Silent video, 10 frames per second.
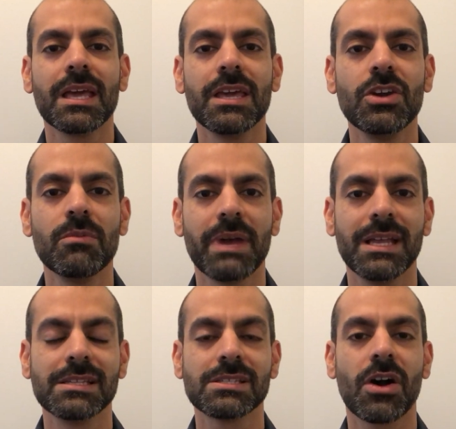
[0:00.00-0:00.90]

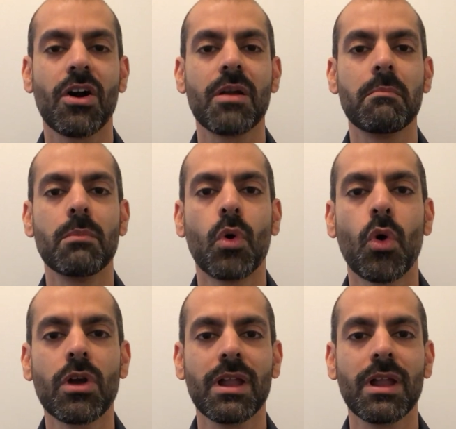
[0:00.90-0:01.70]
humans are more